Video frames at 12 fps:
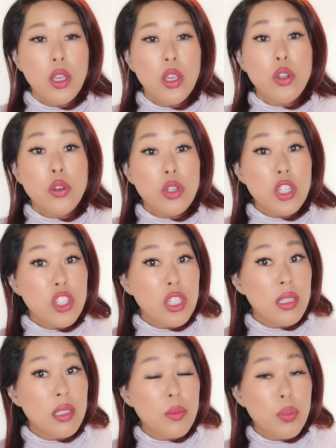
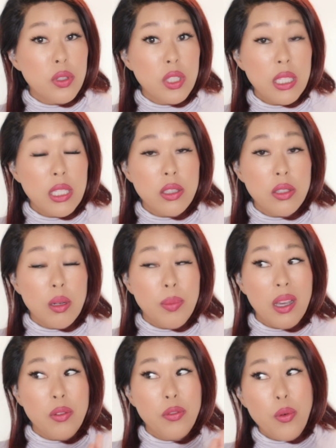Christians in particular,
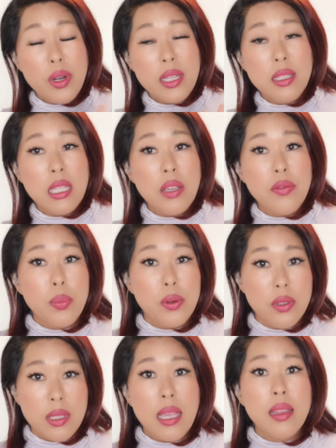about forty-seven
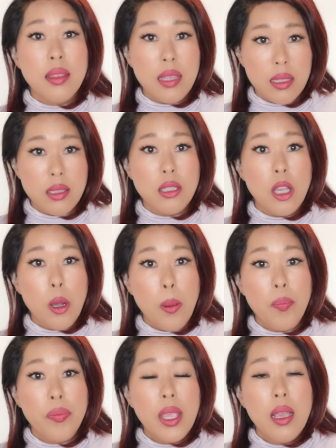percent think so.
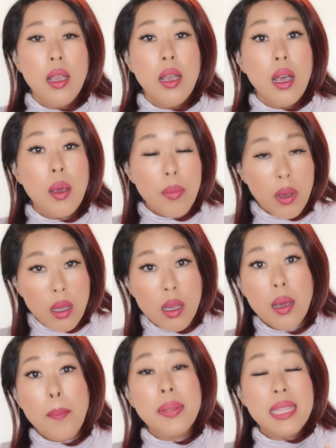Among
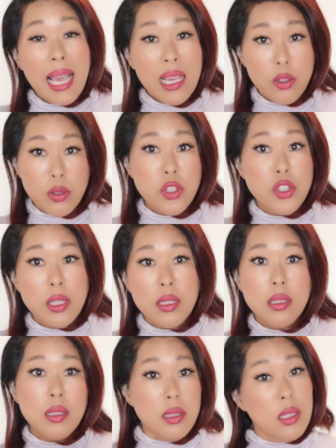Black
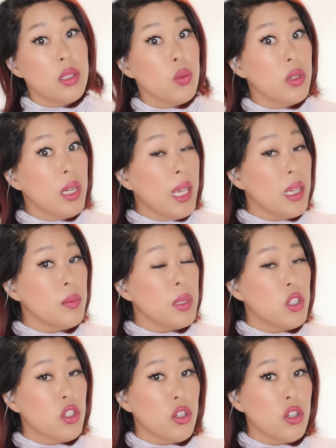Christians, since we're an A M E
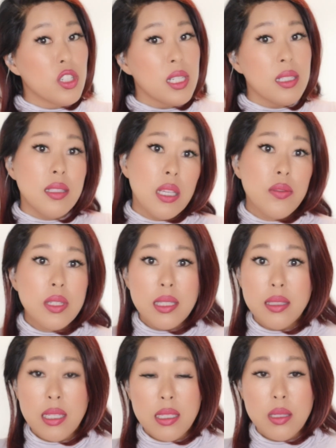church, it's
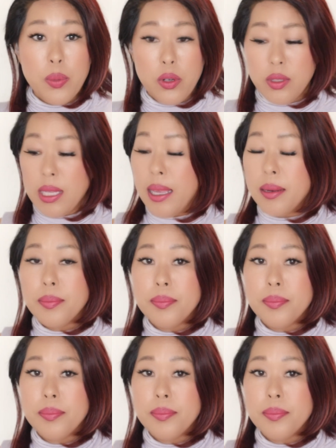seventy-six percent.